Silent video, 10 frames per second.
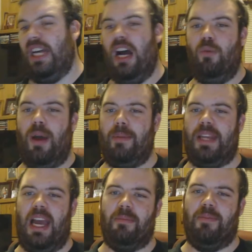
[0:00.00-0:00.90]
the whole
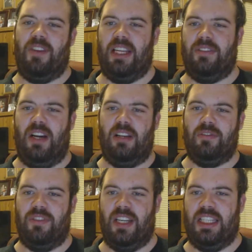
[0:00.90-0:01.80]
webcam thing,
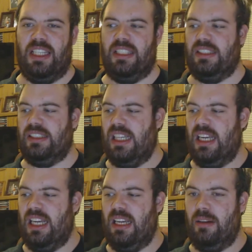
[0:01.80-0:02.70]
phone thing, and
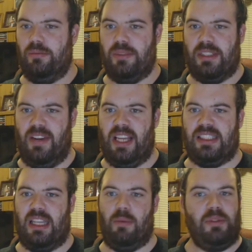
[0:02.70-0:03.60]
uh,
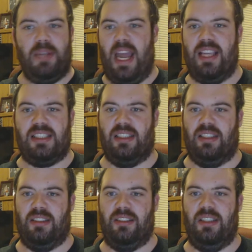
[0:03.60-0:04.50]
surveillance cam was
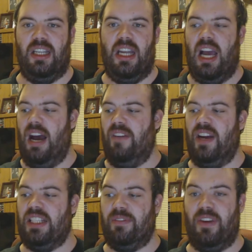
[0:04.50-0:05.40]
excellent. I
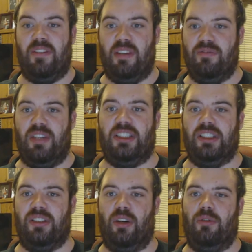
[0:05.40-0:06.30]
found it very
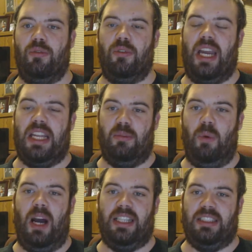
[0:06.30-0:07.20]
original in a
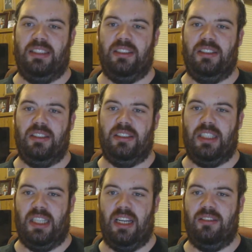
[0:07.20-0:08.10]
way,
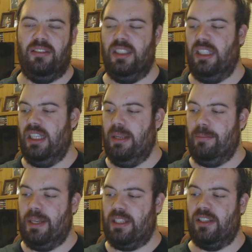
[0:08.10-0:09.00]
you know,
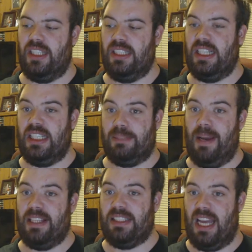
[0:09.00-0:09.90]
because I didn't
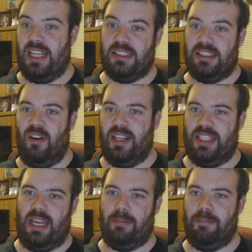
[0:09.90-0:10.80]
expect that
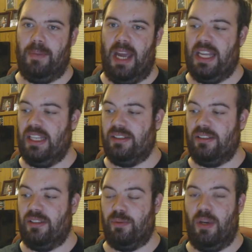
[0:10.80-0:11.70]
like that.
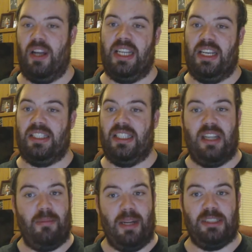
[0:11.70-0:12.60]
And because right in, I
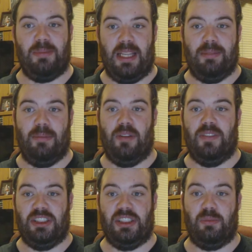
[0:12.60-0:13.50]
didn't know much about the
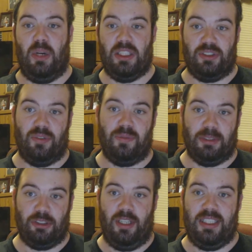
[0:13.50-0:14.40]
movie, just what I saw
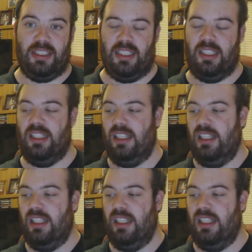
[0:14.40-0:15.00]
from the trailer.